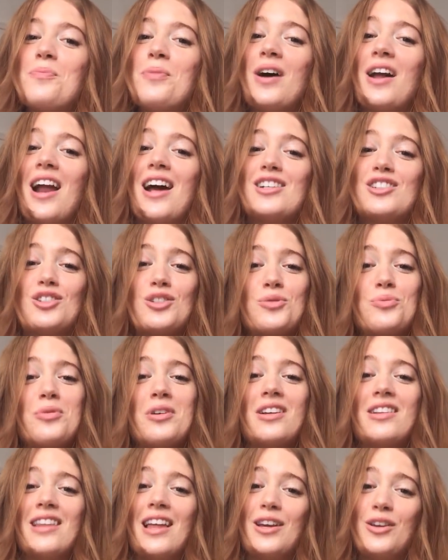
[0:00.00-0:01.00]
but I just
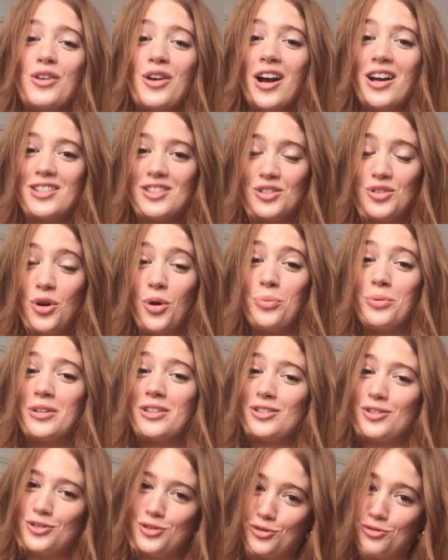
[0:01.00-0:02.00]
want to let you guys know
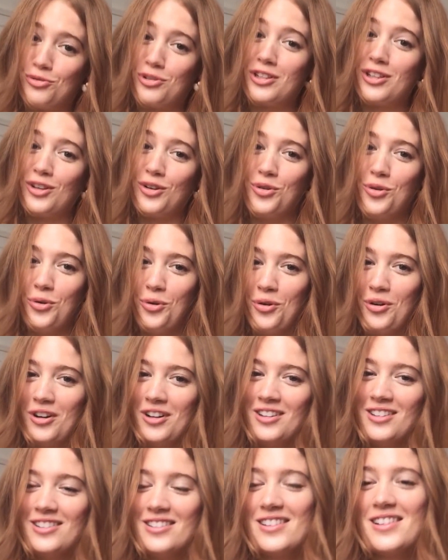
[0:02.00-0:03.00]
because it's really cool.